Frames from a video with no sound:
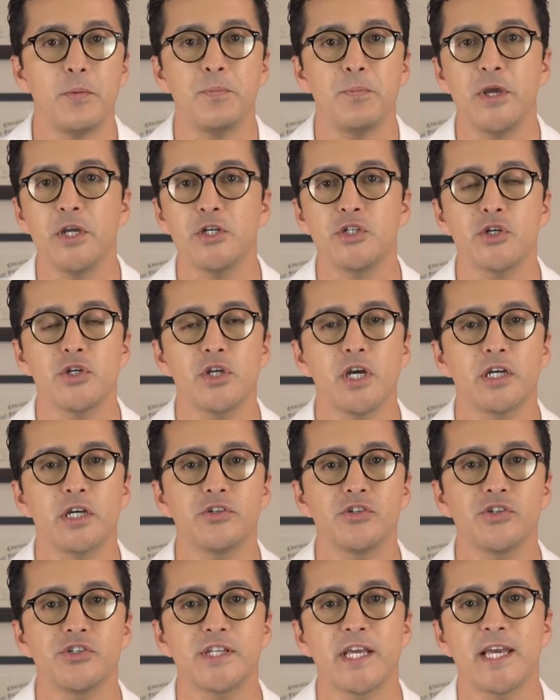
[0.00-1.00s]
Make sure you
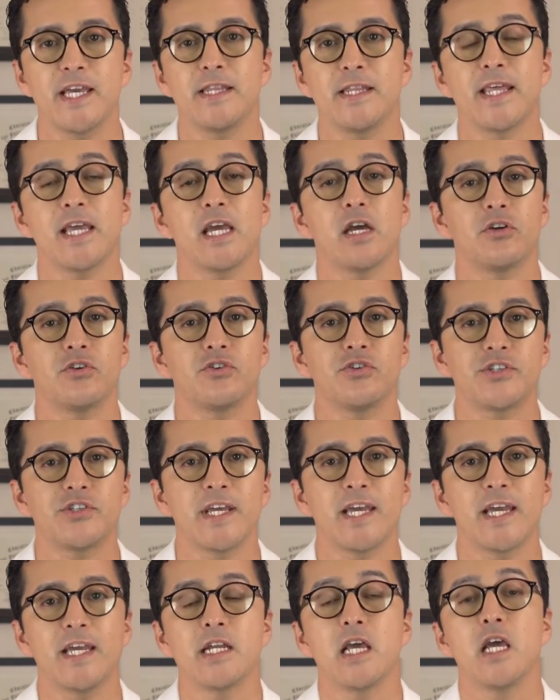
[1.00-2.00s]
understand, they
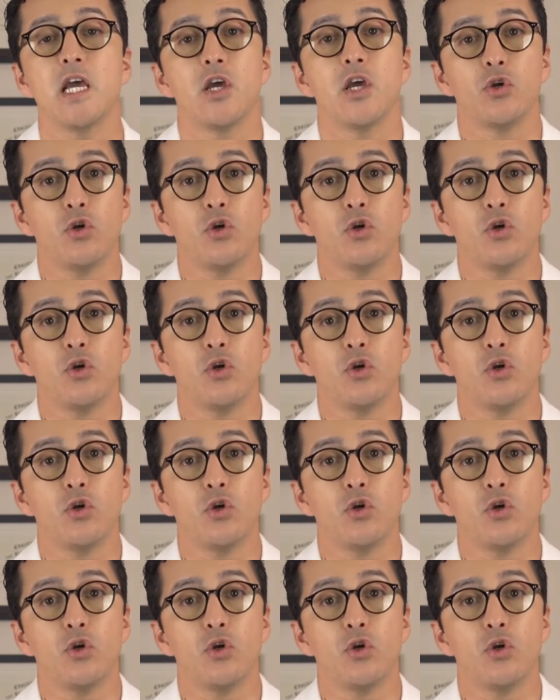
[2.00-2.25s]
understand.